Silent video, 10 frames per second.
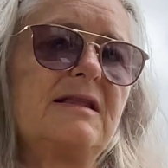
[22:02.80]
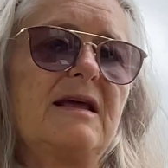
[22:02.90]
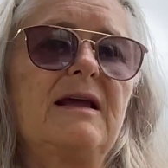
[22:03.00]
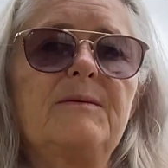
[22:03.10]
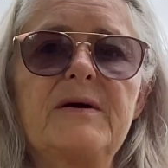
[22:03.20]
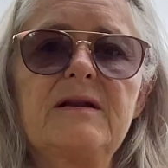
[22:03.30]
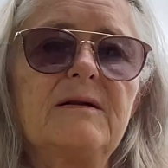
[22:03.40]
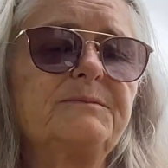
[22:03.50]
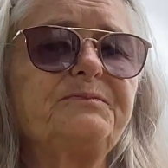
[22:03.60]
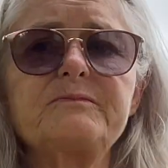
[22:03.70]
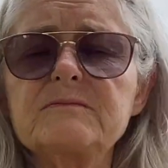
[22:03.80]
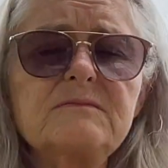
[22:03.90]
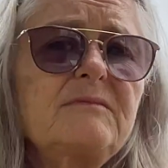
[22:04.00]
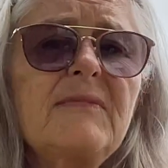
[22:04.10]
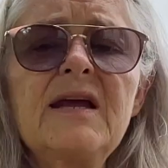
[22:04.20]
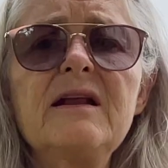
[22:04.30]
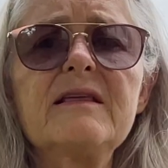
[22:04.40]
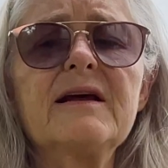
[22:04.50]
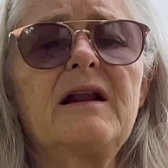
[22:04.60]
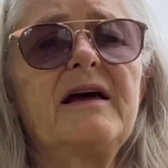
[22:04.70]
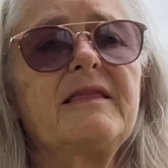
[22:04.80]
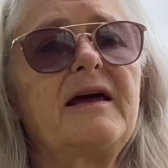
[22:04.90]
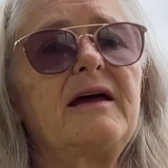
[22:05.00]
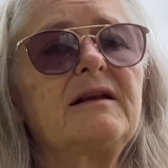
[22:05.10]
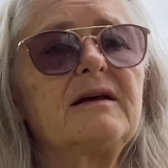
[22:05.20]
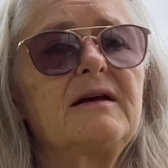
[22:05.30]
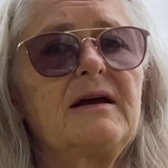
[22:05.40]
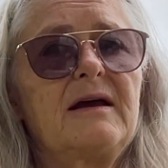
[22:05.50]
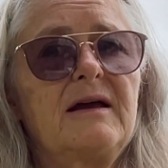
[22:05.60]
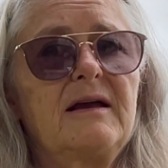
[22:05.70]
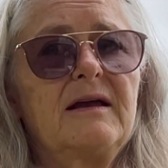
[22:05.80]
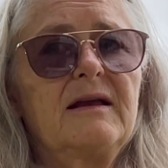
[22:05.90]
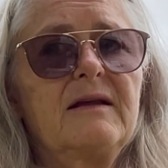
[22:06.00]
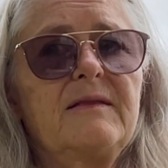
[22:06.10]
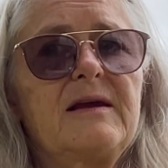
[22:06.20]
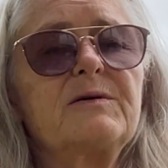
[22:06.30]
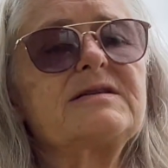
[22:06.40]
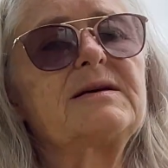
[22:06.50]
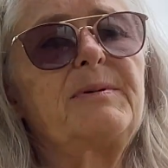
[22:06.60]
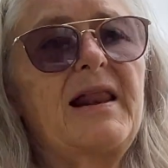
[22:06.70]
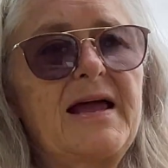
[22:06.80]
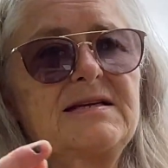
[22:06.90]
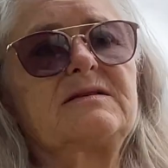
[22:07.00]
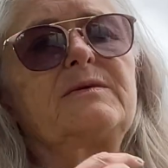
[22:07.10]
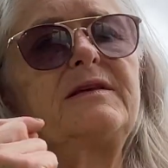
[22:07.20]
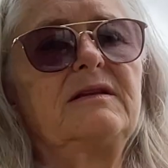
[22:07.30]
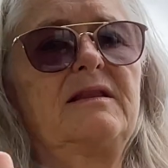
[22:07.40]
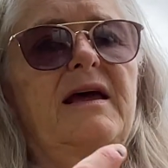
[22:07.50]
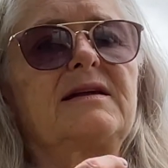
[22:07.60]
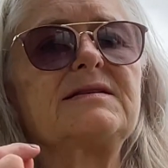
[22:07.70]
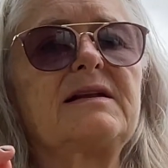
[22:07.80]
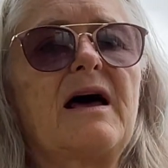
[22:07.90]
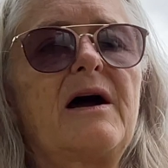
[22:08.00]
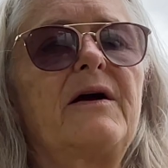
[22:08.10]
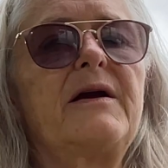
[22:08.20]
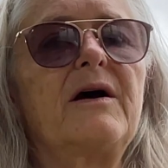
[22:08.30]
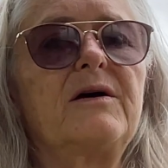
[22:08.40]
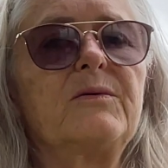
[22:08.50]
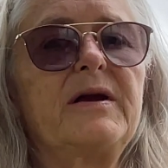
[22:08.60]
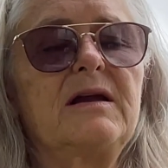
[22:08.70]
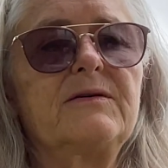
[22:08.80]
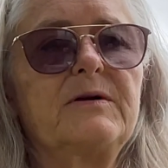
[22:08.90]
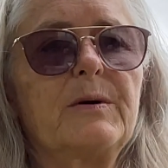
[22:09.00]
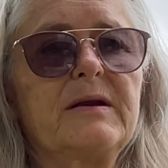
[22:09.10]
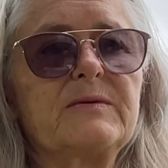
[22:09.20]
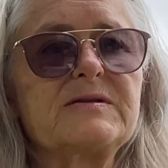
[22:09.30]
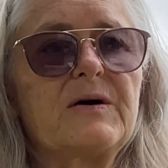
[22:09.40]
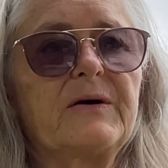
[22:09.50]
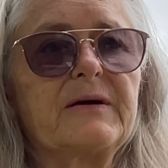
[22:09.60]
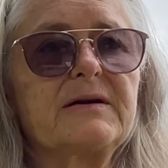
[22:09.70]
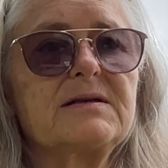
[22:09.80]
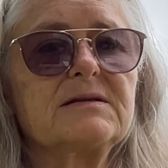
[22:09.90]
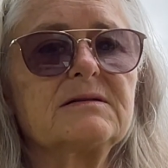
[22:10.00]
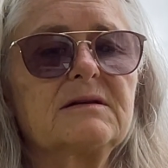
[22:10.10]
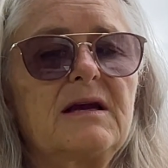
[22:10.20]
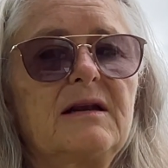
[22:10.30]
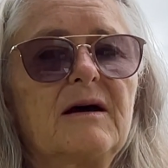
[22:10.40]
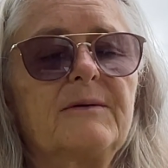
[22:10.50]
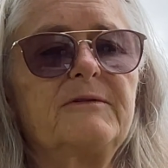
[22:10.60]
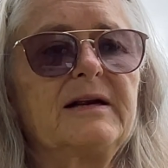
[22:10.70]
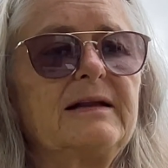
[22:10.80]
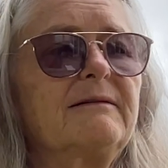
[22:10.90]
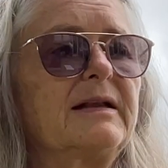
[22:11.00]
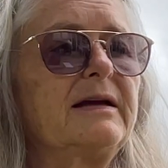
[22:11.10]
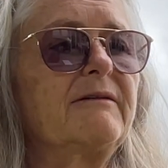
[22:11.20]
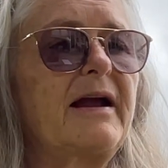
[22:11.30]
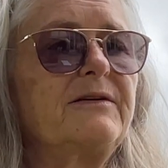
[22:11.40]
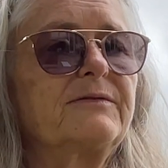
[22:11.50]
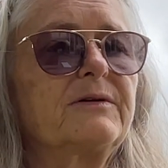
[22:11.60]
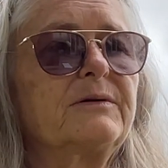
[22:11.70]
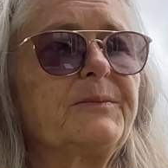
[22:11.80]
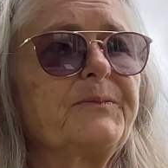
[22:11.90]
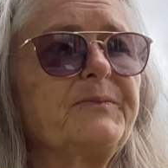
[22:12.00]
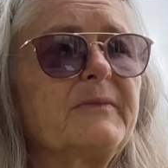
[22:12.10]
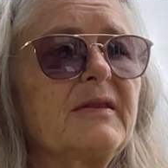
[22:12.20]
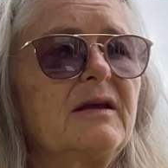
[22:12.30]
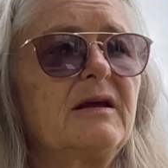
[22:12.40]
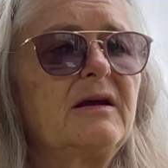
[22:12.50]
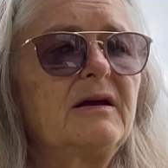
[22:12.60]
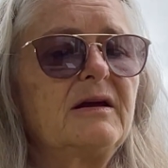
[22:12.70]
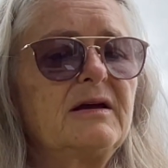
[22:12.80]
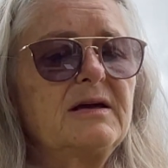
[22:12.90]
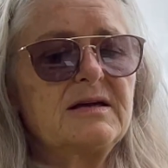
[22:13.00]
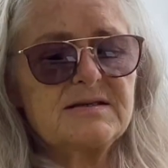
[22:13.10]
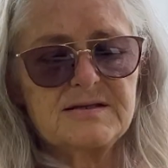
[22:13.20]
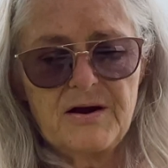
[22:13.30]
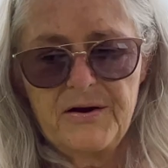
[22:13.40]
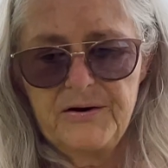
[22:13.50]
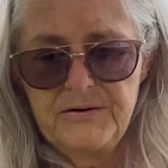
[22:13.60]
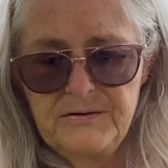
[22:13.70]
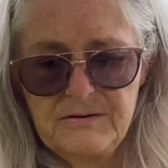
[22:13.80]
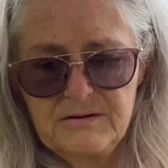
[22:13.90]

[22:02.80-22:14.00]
and them and anything like that. There was a place within that scenario where everyone was honoured, and I'm really, really grateful. So